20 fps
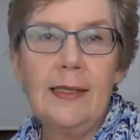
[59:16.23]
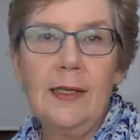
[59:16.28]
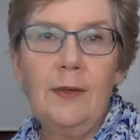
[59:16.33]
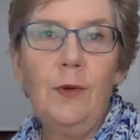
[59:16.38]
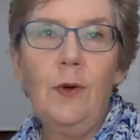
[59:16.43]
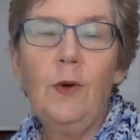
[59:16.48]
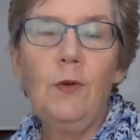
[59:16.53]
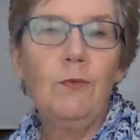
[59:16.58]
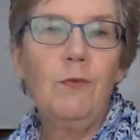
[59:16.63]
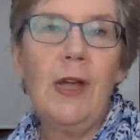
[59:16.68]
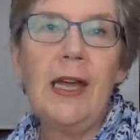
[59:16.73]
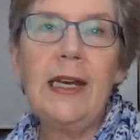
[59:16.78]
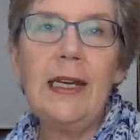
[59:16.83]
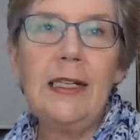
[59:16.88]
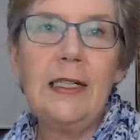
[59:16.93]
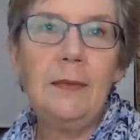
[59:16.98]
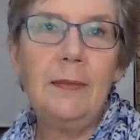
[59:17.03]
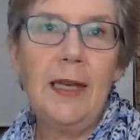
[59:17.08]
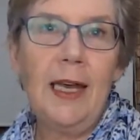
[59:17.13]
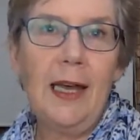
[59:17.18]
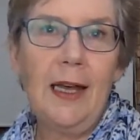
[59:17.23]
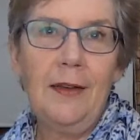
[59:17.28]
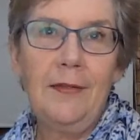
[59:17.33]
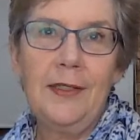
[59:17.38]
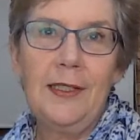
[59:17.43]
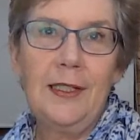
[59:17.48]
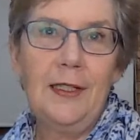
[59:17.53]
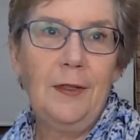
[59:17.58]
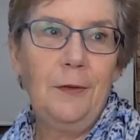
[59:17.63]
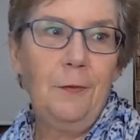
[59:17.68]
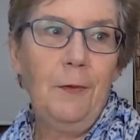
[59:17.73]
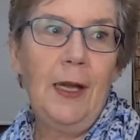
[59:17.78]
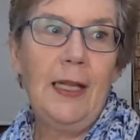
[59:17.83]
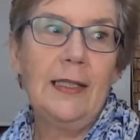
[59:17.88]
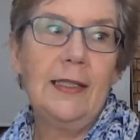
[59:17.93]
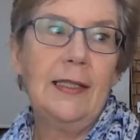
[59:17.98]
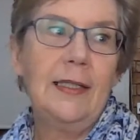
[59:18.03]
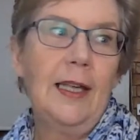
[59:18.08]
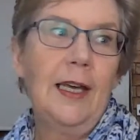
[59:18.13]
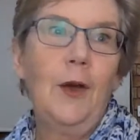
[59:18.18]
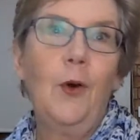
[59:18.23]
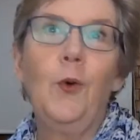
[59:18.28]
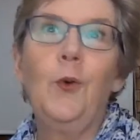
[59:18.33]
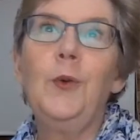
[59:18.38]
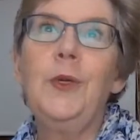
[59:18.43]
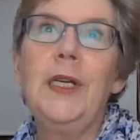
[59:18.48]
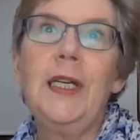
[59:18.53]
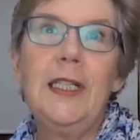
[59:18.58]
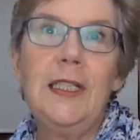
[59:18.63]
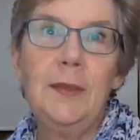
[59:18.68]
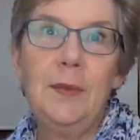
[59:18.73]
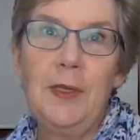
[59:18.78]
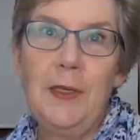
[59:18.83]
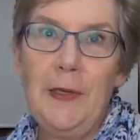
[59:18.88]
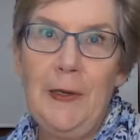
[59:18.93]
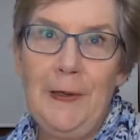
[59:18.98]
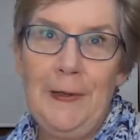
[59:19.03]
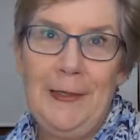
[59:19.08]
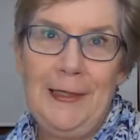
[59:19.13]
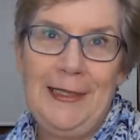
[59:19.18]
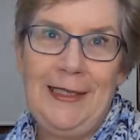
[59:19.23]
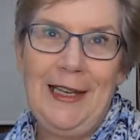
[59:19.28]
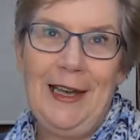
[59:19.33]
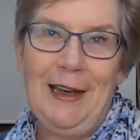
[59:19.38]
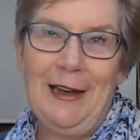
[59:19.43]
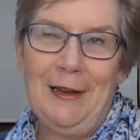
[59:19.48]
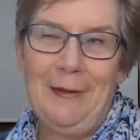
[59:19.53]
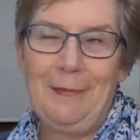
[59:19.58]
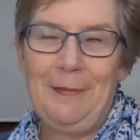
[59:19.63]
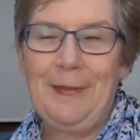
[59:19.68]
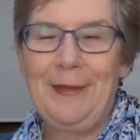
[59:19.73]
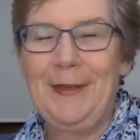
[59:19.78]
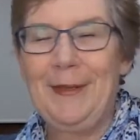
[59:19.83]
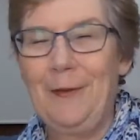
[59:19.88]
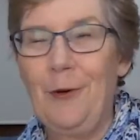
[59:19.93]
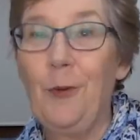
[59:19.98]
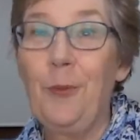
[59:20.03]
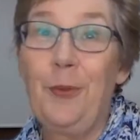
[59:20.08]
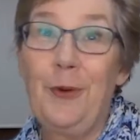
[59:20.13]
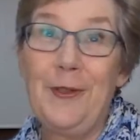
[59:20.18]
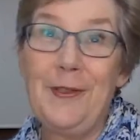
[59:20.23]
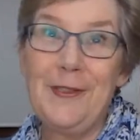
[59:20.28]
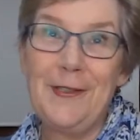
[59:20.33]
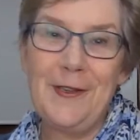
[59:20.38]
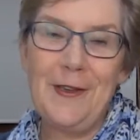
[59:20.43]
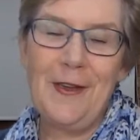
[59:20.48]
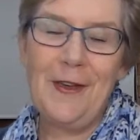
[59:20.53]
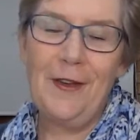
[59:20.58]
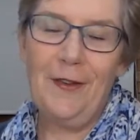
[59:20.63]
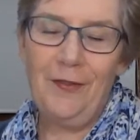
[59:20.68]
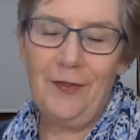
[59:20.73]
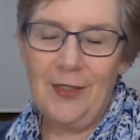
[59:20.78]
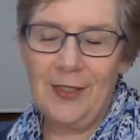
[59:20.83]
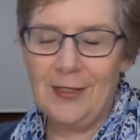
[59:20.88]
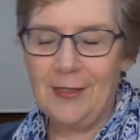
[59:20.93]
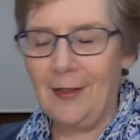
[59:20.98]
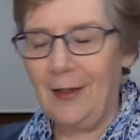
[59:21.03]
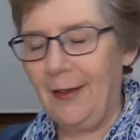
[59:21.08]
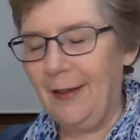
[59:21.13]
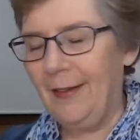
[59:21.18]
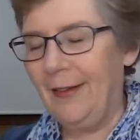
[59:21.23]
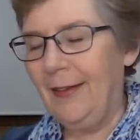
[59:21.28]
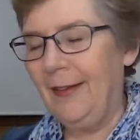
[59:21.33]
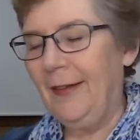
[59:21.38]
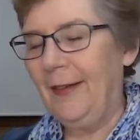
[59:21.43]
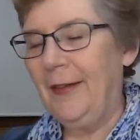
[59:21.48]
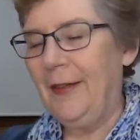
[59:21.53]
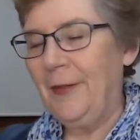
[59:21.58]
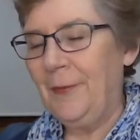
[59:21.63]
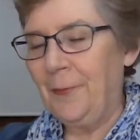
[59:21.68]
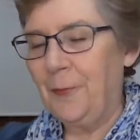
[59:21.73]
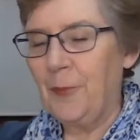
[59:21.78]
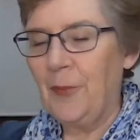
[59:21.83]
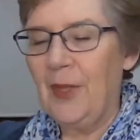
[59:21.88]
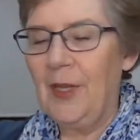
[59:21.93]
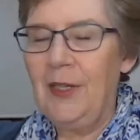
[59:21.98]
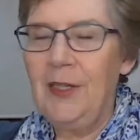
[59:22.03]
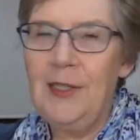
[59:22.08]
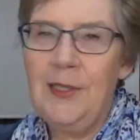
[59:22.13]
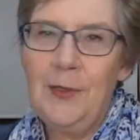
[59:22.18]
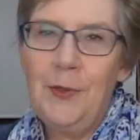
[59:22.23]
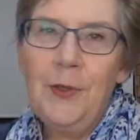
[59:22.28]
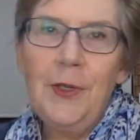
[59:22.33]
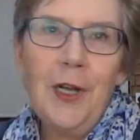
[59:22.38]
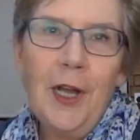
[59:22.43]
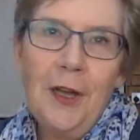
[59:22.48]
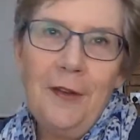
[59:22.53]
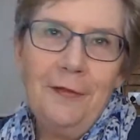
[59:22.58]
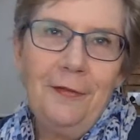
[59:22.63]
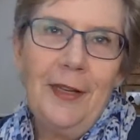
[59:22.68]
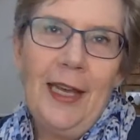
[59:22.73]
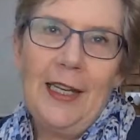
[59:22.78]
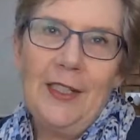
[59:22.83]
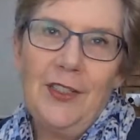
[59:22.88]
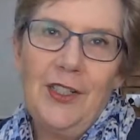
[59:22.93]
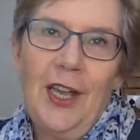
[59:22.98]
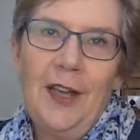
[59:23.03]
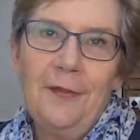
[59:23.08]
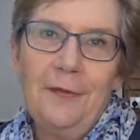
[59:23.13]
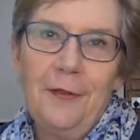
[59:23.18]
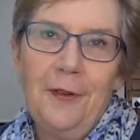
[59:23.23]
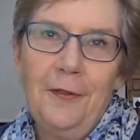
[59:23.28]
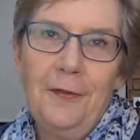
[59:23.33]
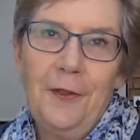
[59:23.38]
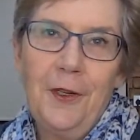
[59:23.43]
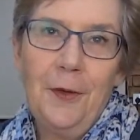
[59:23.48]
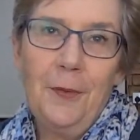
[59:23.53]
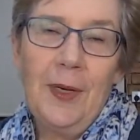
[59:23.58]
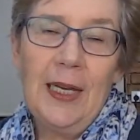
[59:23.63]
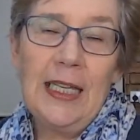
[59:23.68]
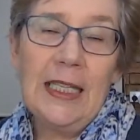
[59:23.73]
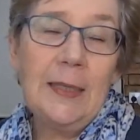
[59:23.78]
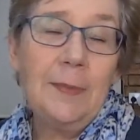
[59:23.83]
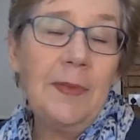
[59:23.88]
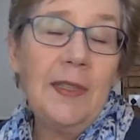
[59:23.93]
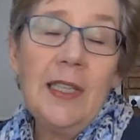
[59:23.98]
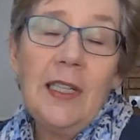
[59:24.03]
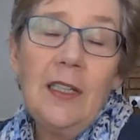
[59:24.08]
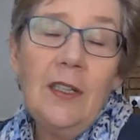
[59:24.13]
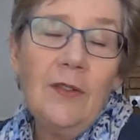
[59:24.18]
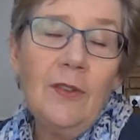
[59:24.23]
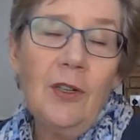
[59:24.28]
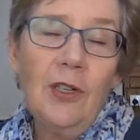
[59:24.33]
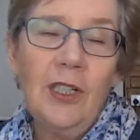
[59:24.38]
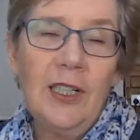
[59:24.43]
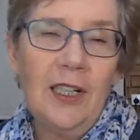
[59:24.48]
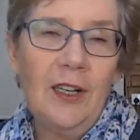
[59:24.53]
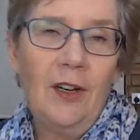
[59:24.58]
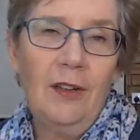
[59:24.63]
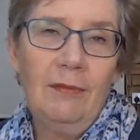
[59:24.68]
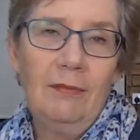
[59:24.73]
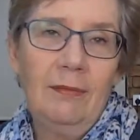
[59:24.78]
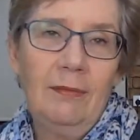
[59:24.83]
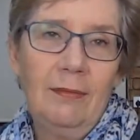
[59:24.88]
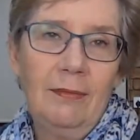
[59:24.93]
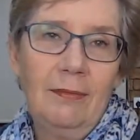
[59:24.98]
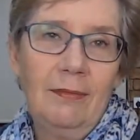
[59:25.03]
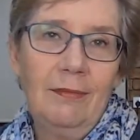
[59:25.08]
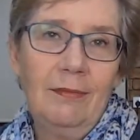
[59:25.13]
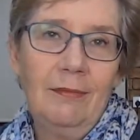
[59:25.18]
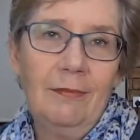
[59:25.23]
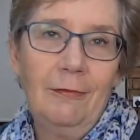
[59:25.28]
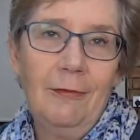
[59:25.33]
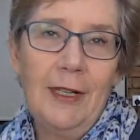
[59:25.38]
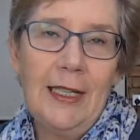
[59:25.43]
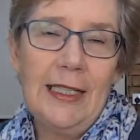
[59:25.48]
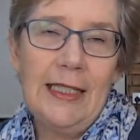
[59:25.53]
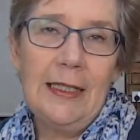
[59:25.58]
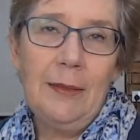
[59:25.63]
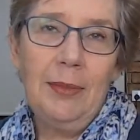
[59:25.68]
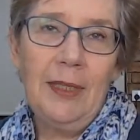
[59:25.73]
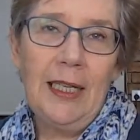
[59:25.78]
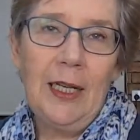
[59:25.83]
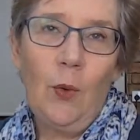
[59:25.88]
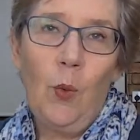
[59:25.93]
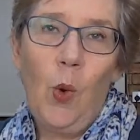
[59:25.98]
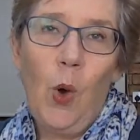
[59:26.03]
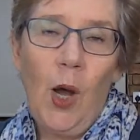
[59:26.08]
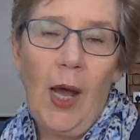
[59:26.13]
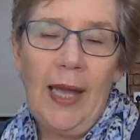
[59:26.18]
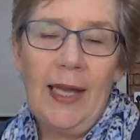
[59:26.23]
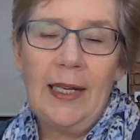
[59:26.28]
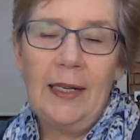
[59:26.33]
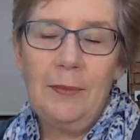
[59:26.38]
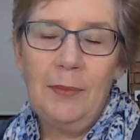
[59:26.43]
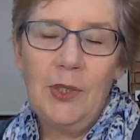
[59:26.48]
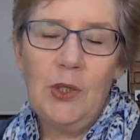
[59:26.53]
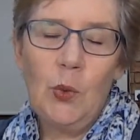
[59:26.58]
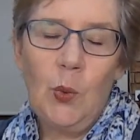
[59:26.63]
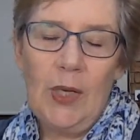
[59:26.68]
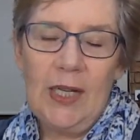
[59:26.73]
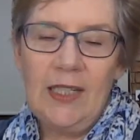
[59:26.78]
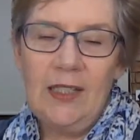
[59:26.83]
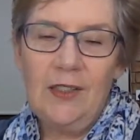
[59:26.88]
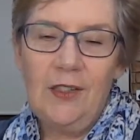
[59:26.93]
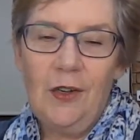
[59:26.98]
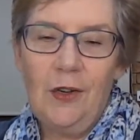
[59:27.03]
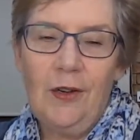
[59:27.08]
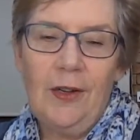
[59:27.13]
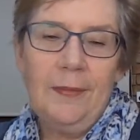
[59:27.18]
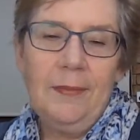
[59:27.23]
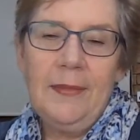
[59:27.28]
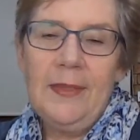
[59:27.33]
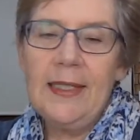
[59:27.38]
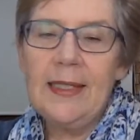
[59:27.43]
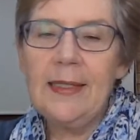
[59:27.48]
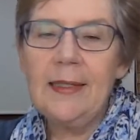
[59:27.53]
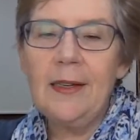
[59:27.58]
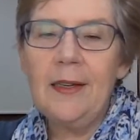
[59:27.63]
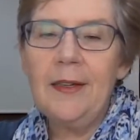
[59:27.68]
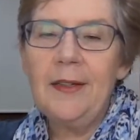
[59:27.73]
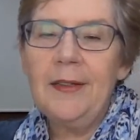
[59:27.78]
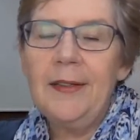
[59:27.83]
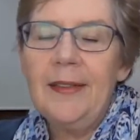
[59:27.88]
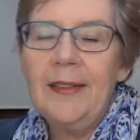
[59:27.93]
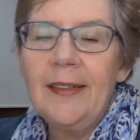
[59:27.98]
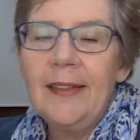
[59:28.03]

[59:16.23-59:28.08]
They're all ready to be harvested at once, and they all need to be used up or preserved. So you sort of go flat chat for a few weeks, but then you've got it reasonably quiet in between times. So.